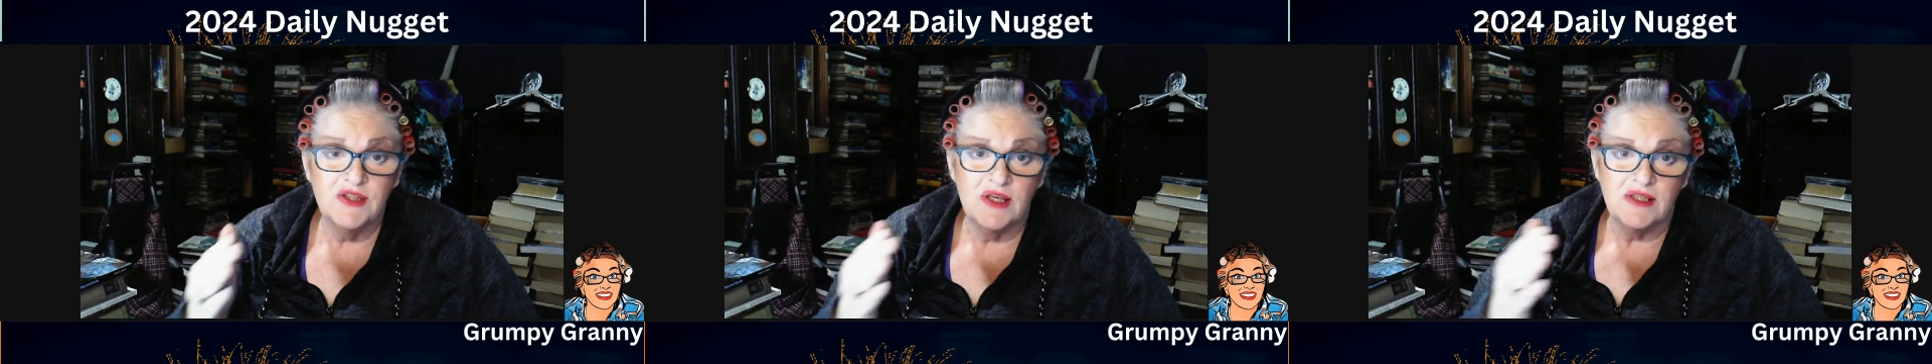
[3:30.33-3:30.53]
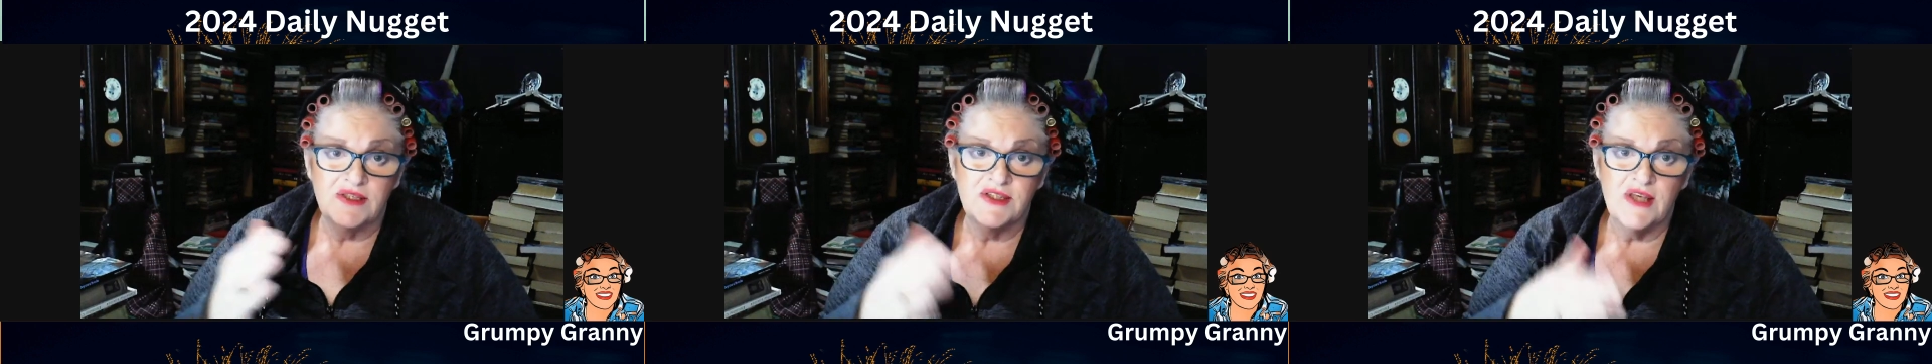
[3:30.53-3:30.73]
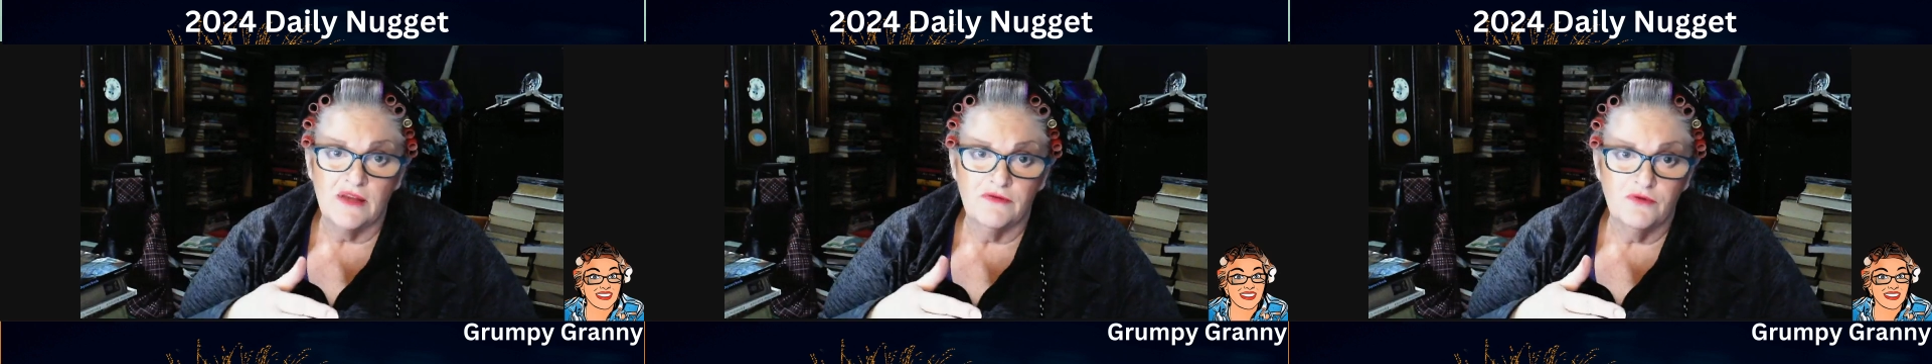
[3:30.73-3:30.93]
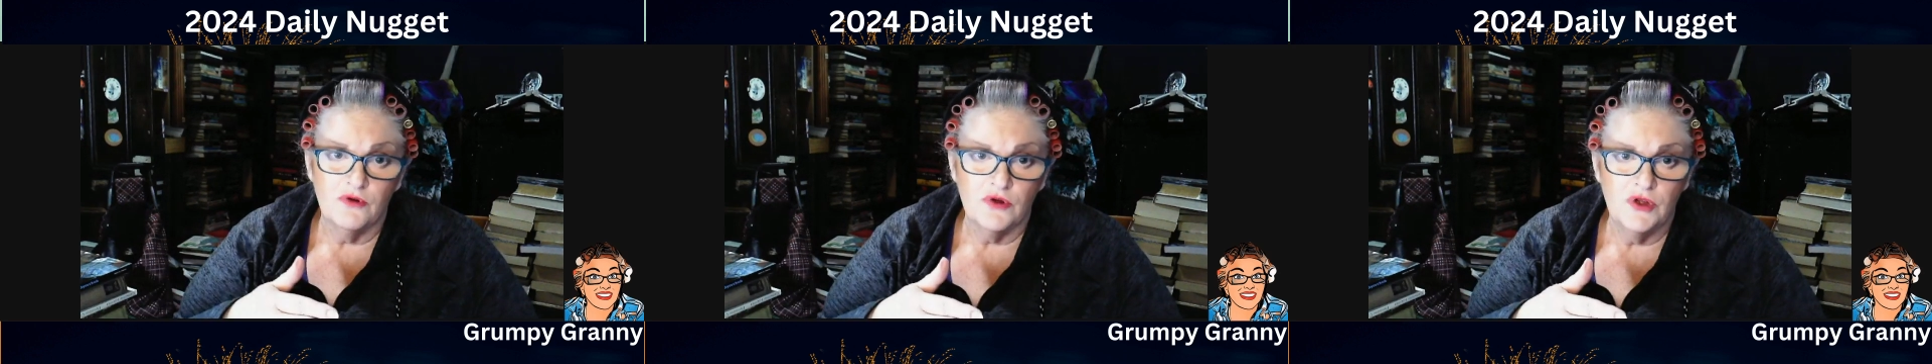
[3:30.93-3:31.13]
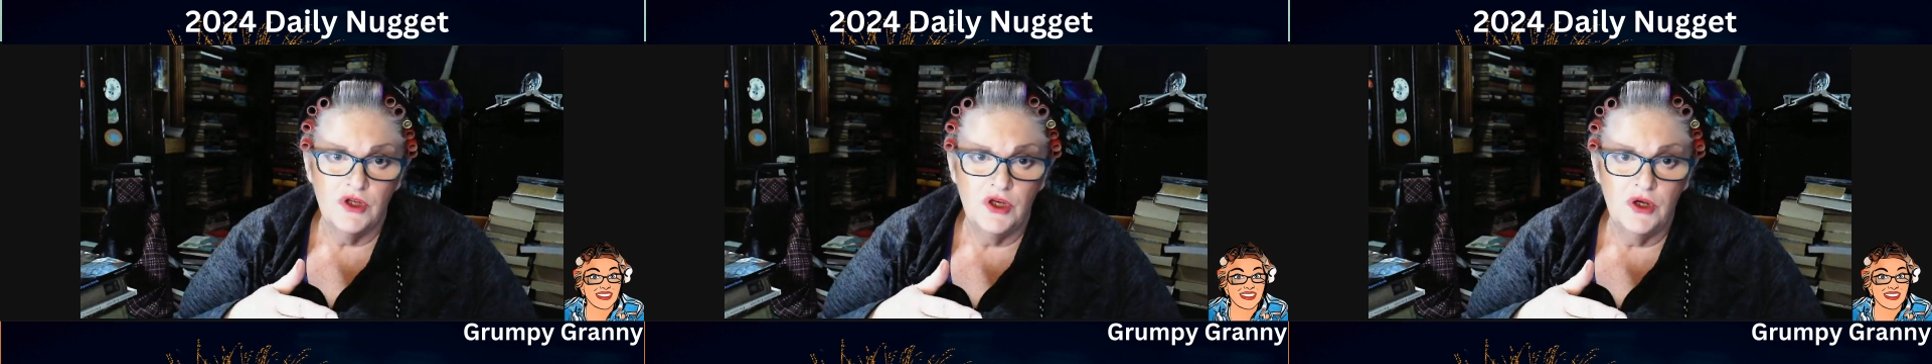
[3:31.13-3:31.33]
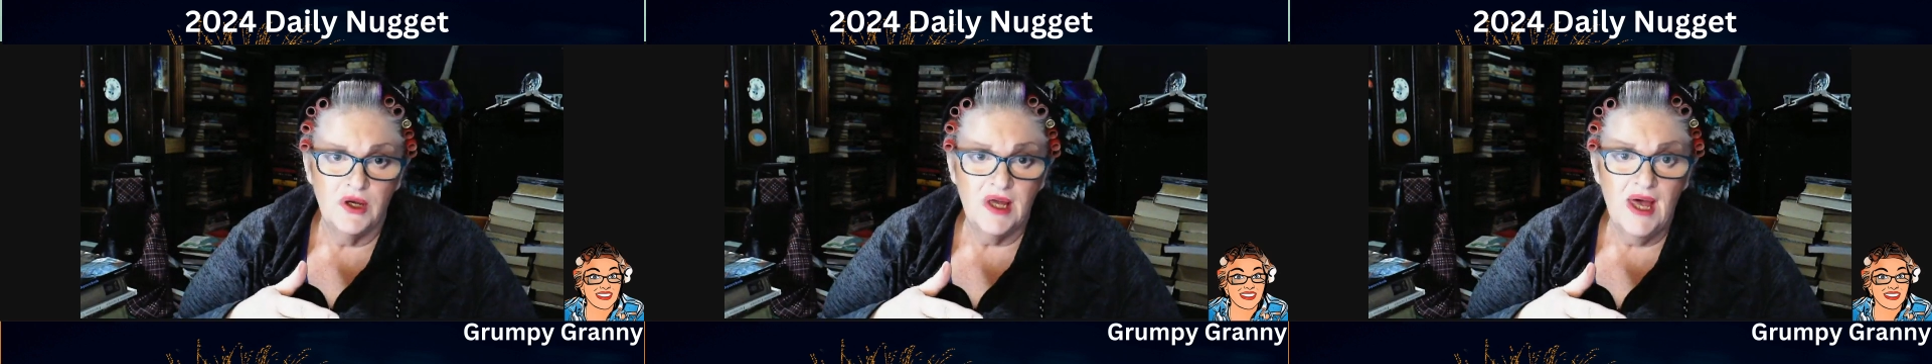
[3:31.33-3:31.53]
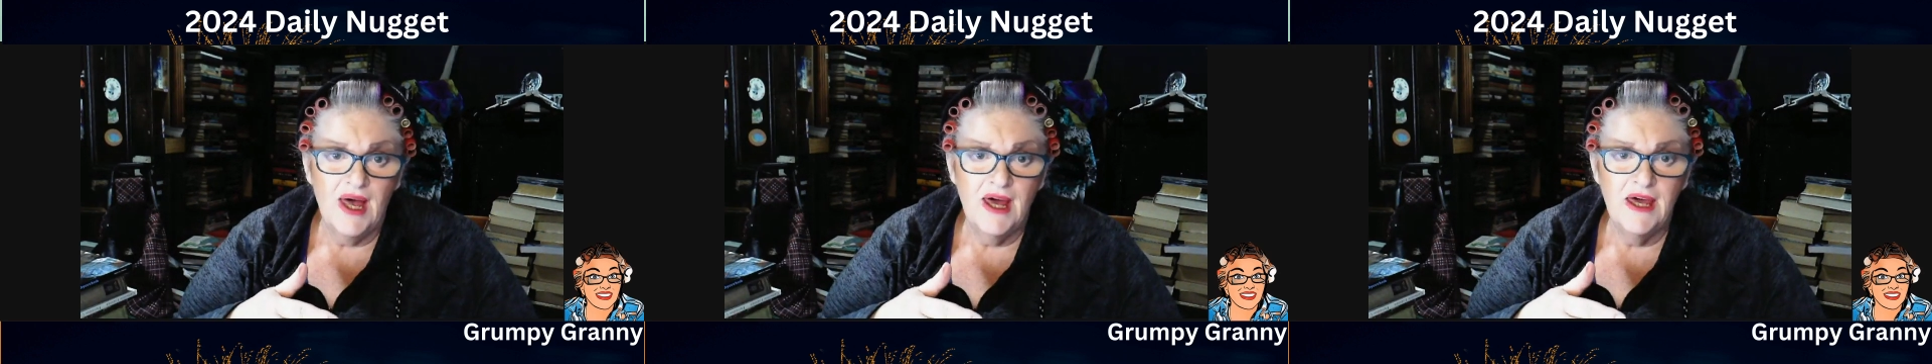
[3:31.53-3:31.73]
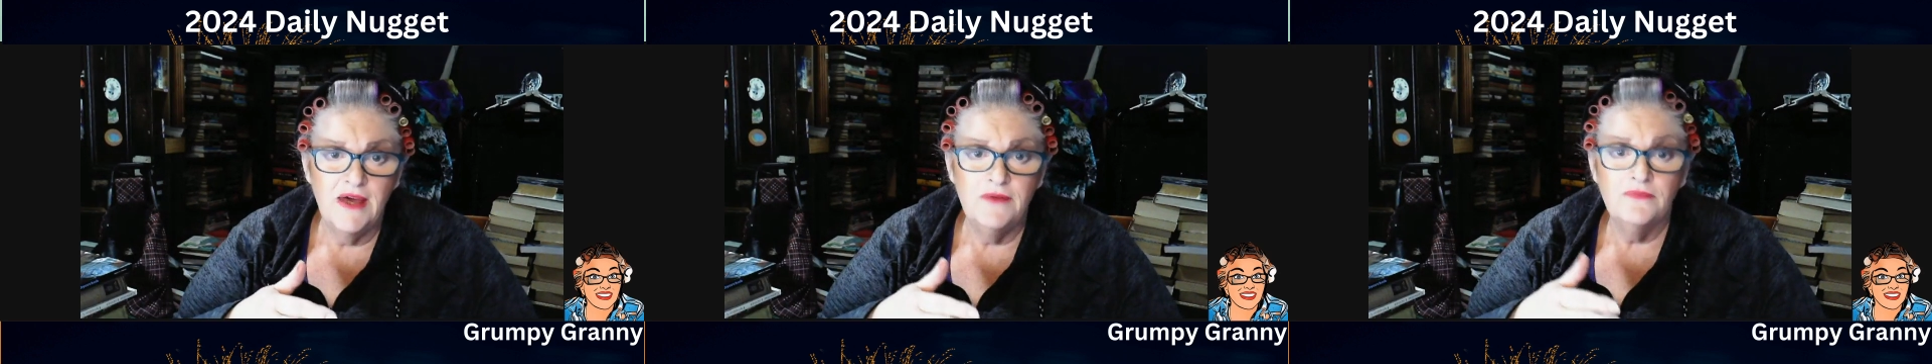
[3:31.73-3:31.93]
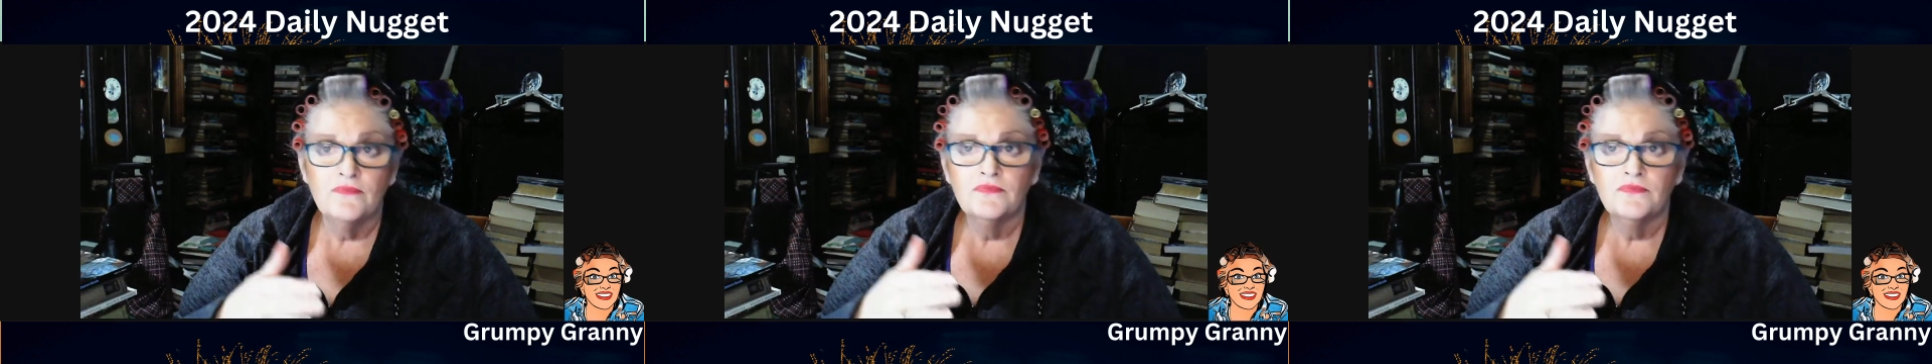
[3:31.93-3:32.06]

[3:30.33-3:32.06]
and selling for in the UK.